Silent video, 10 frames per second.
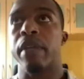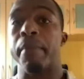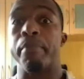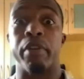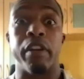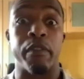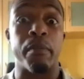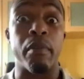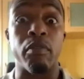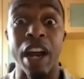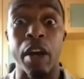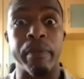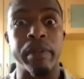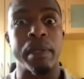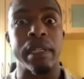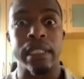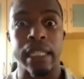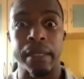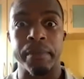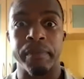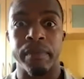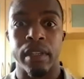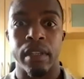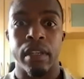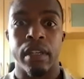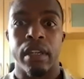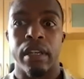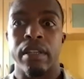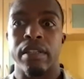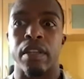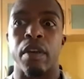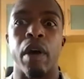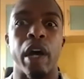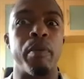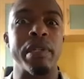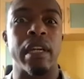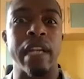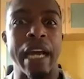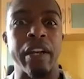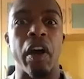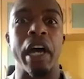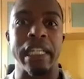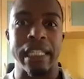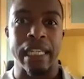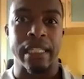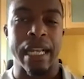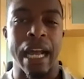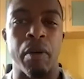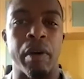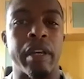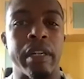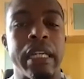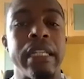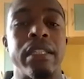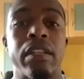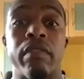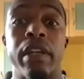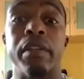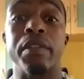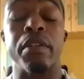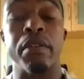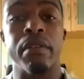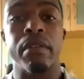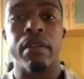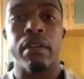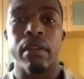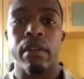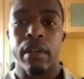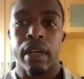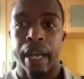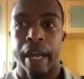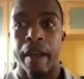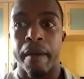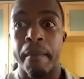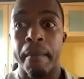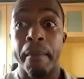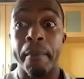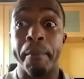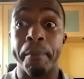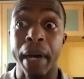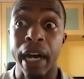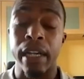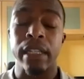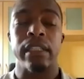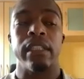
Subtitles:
improving morale between the team. So I always kind of had ideas on how I can integrate the two. But